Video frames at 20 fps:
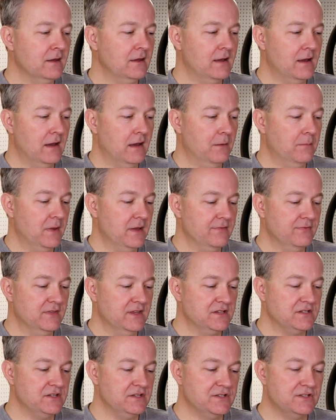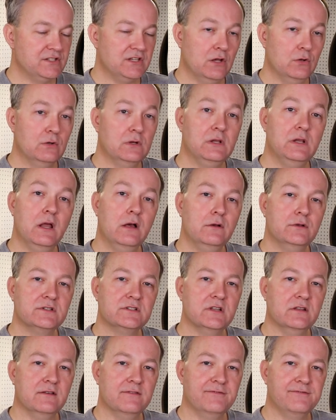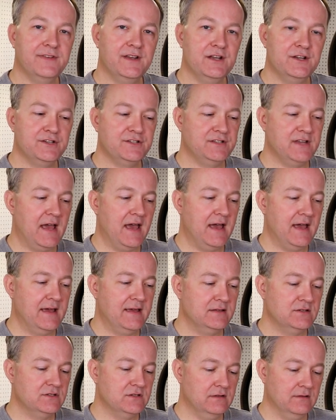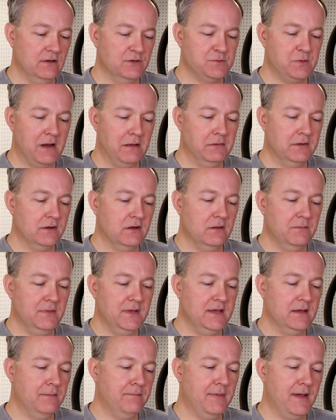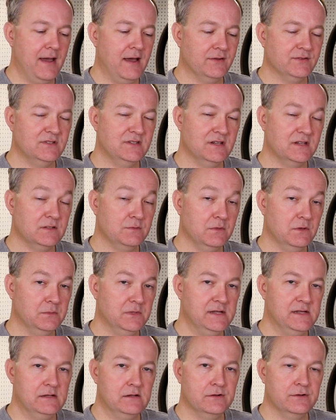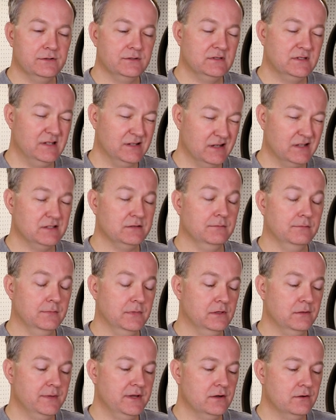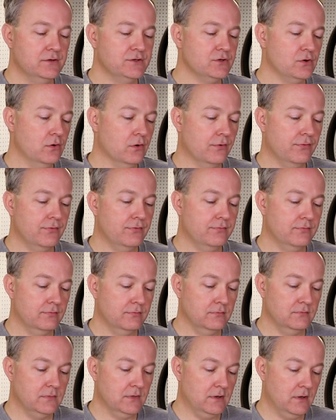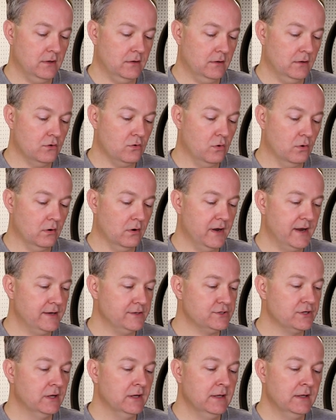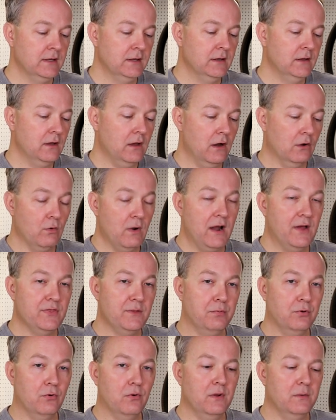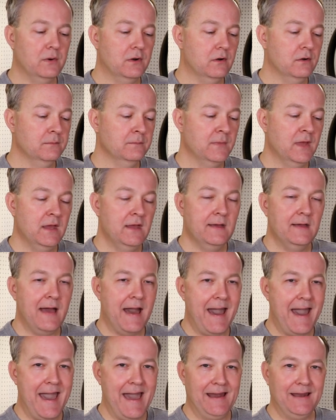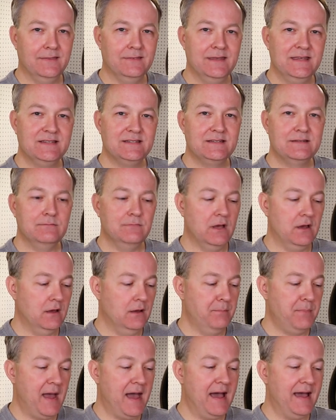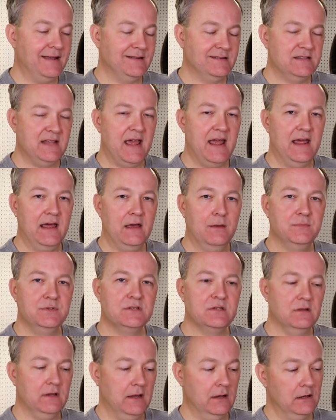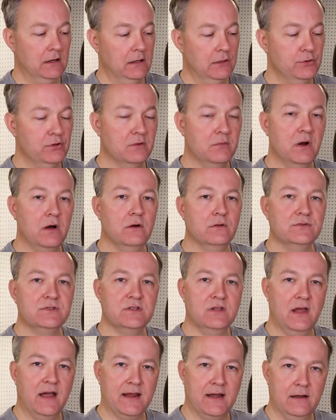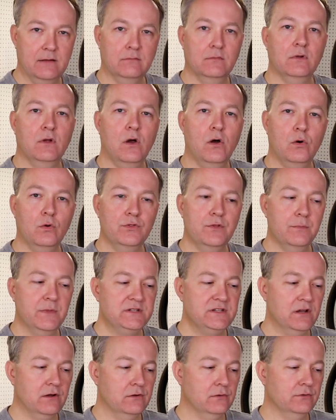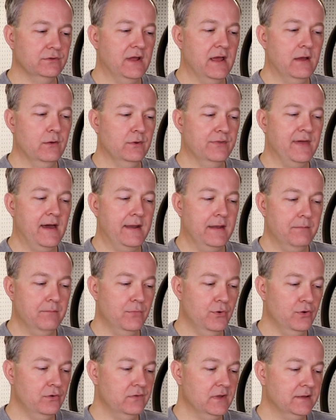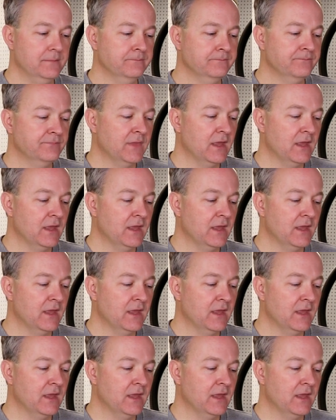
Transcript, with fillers: Um, this is so close to the finished size, there's probably gonna be about six millimeters, six millimeters or uh, a quarter inch around the perimeter. I added these uh, pine tabs and glued them on so I can hold the material down without it moving.